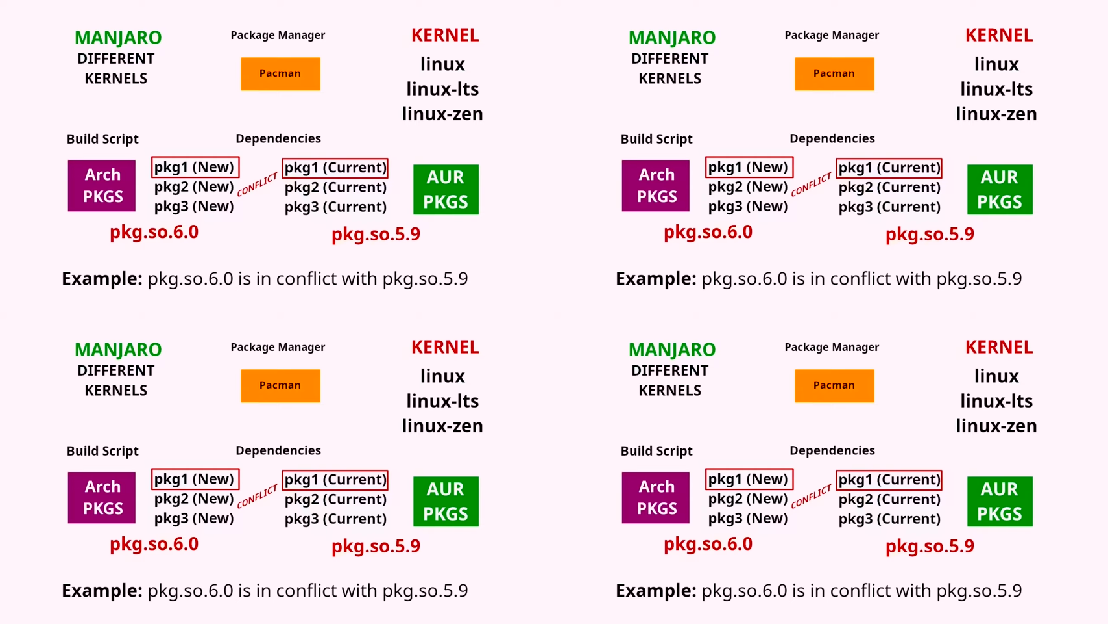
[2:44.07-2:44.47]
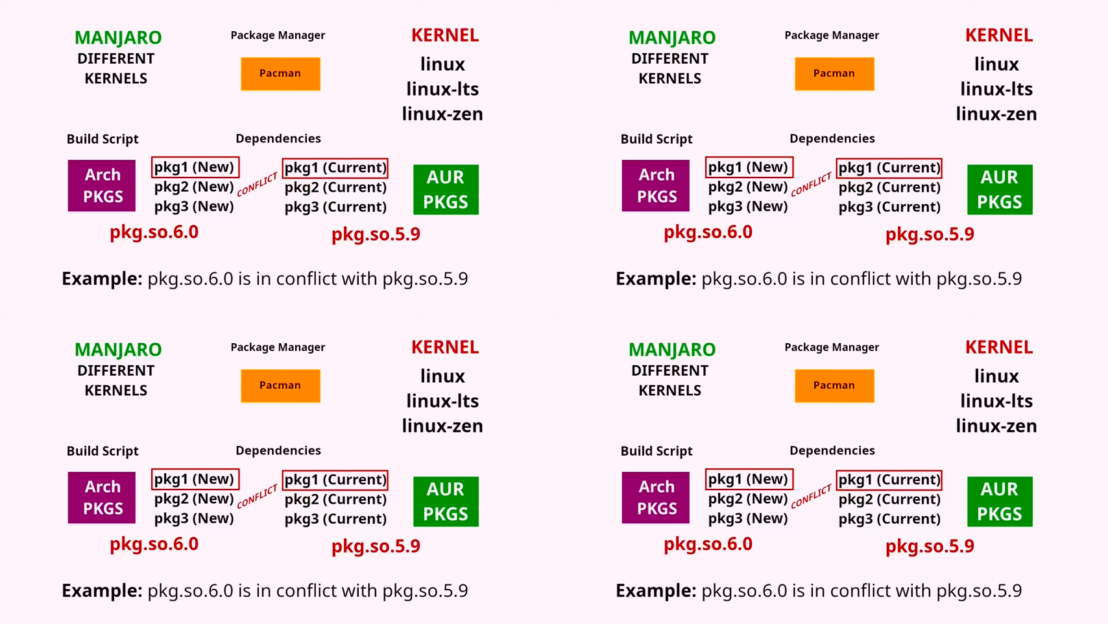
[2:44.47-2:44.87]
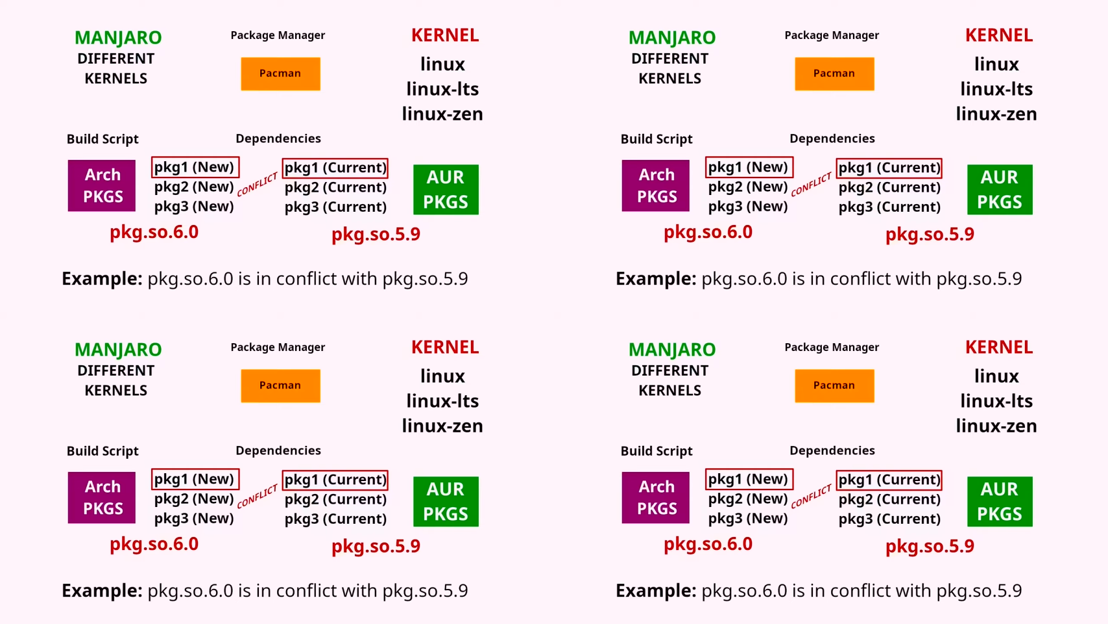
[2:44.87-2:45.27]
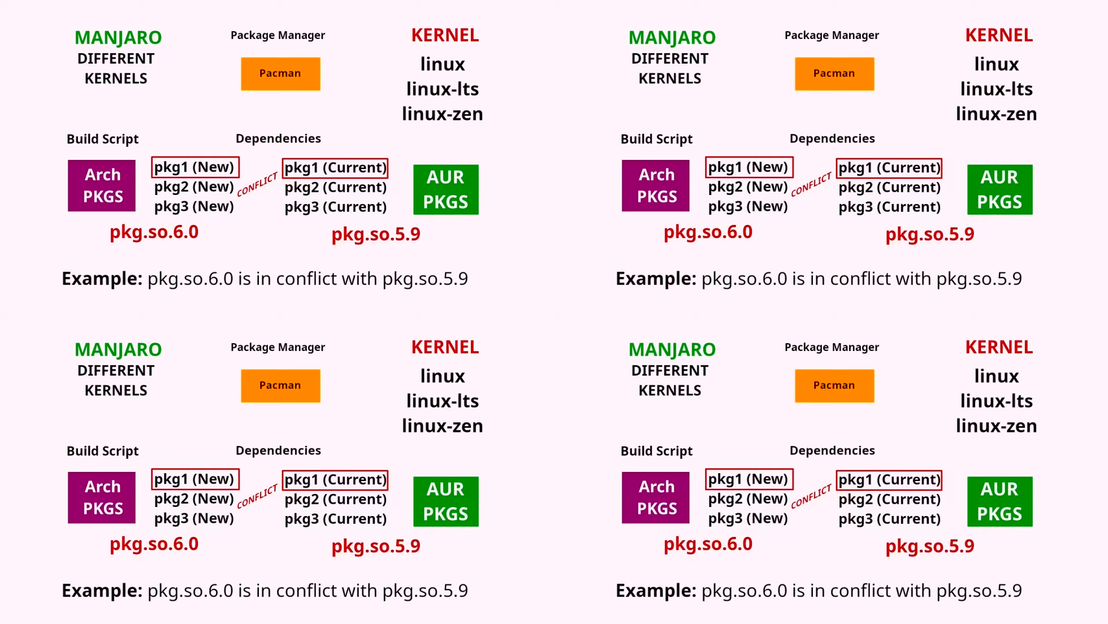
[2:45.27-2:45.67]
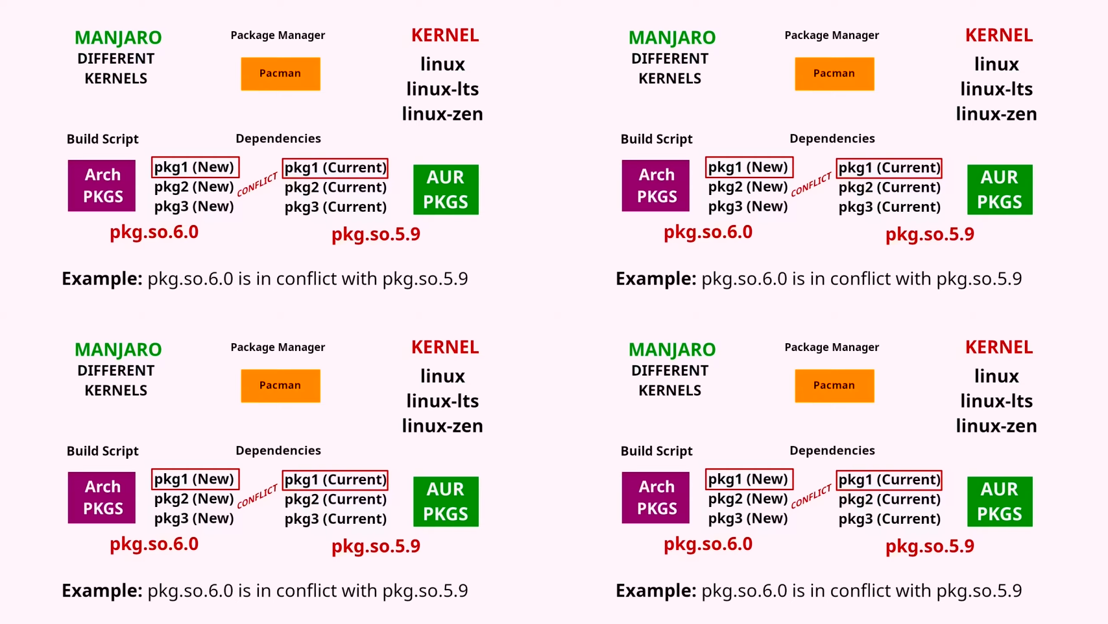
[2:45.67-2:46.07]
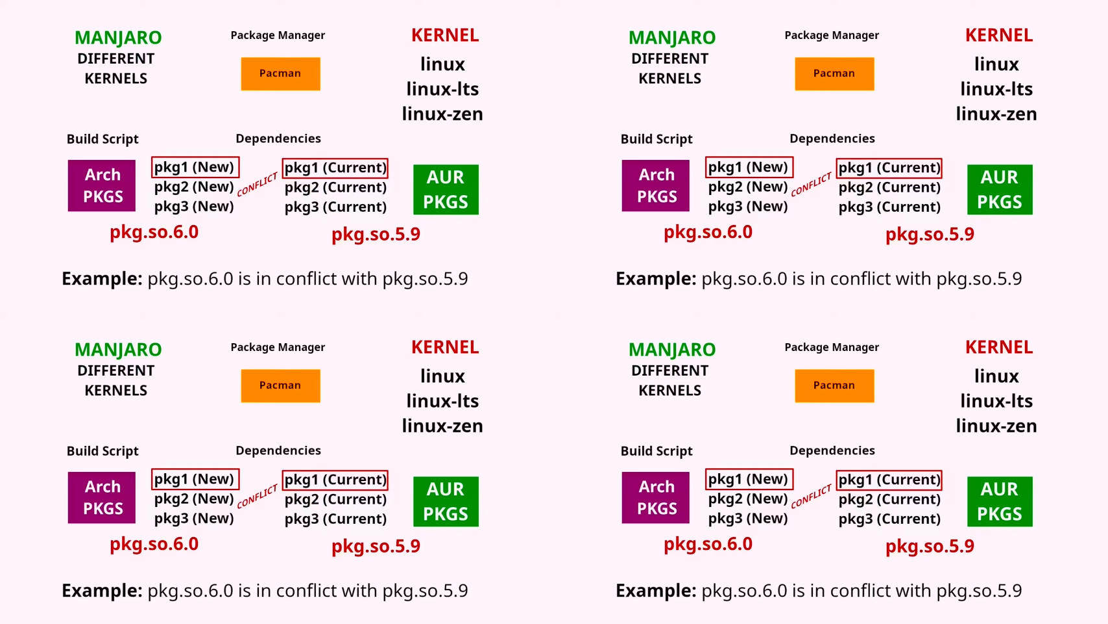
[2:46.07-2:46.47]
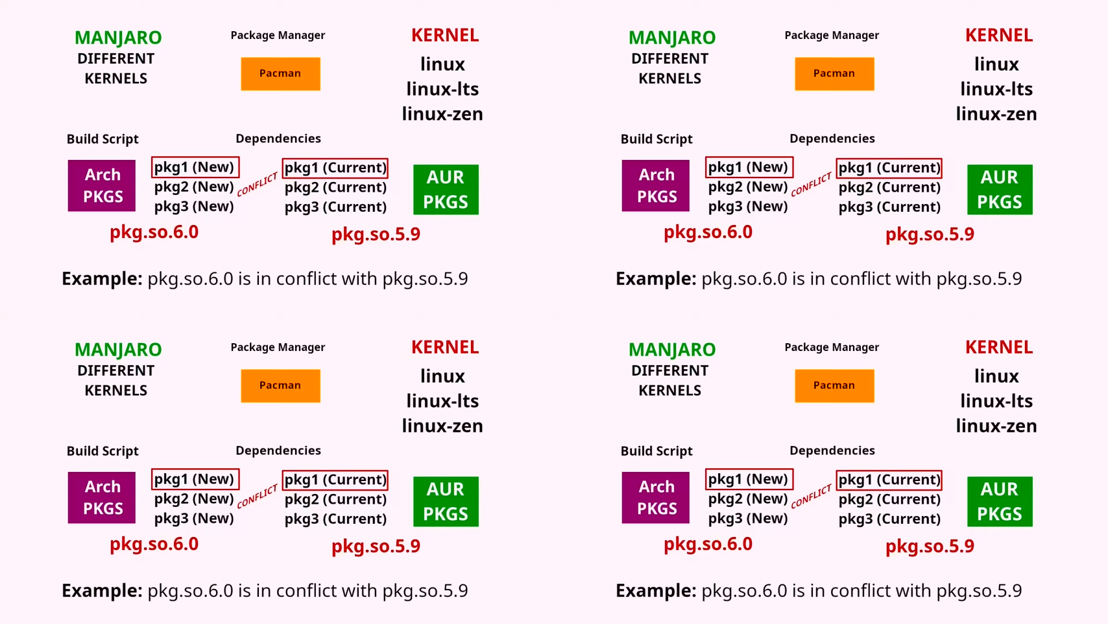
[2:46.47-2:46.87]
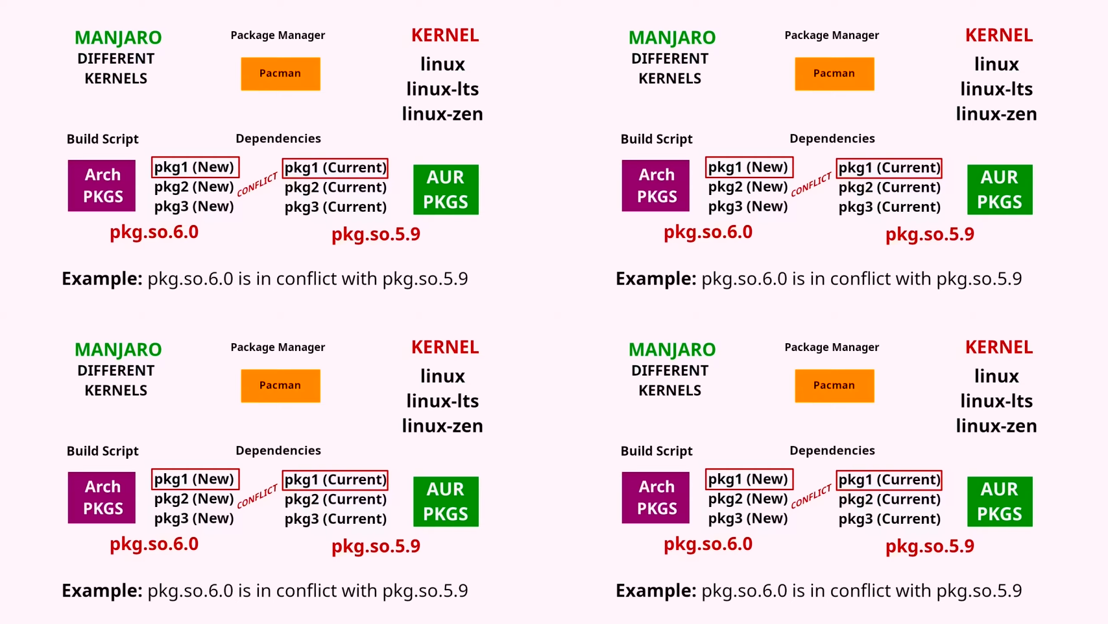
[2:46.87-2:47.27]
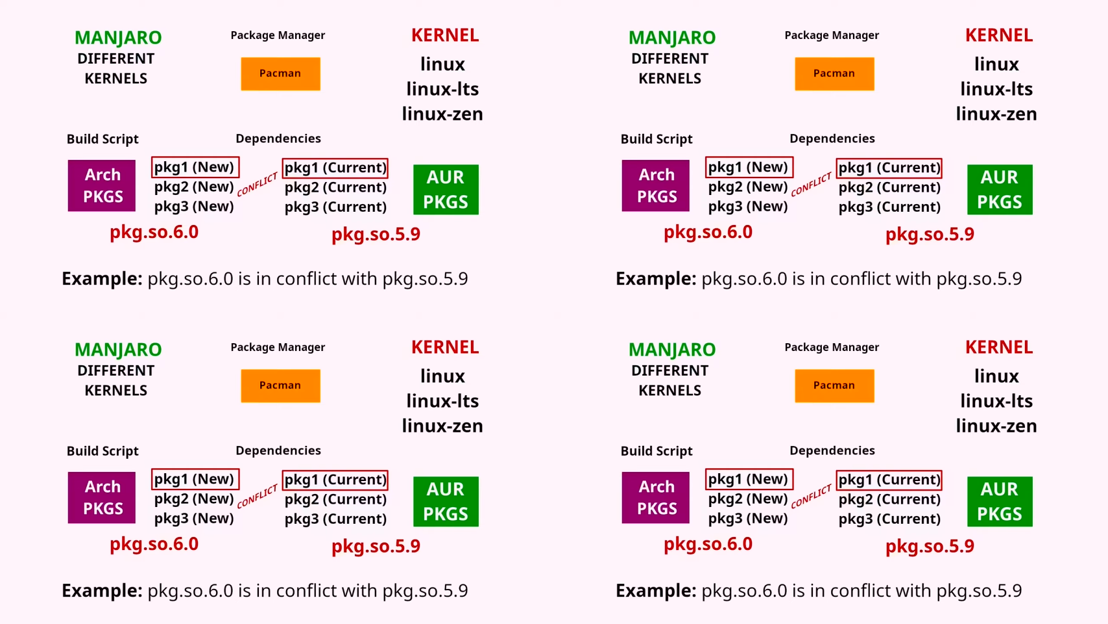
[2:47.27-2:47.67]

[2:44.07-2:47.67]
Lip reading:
(no speaker visible)